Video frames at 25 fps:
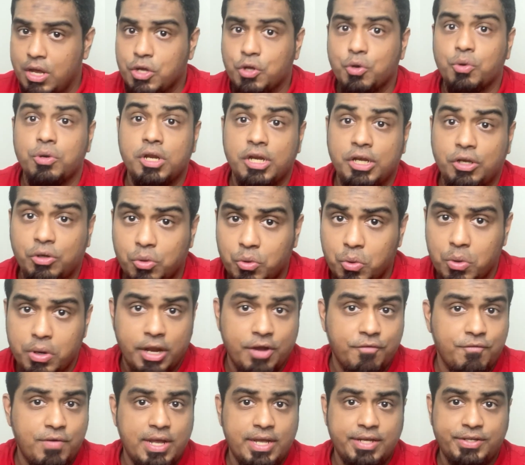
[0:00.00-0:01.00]
you need to
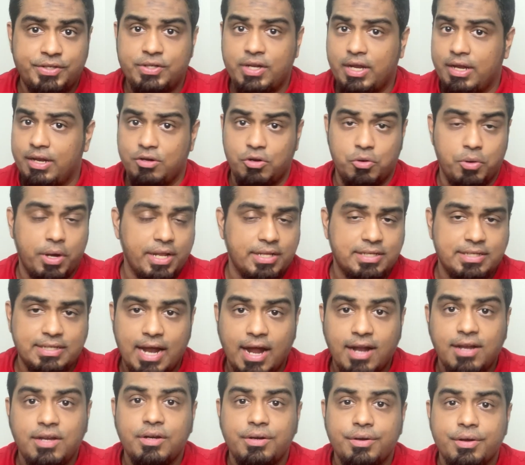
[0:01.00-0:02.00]
invest and you get
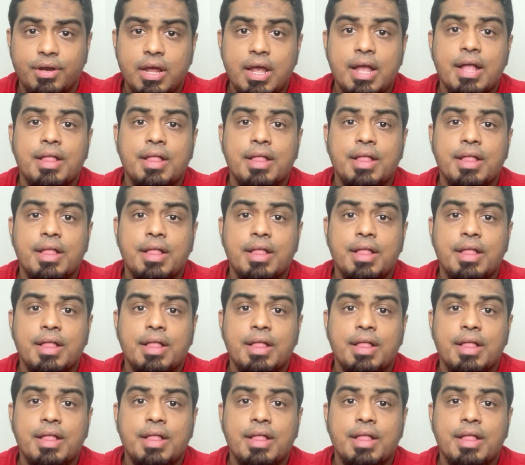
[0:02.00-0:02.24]
started.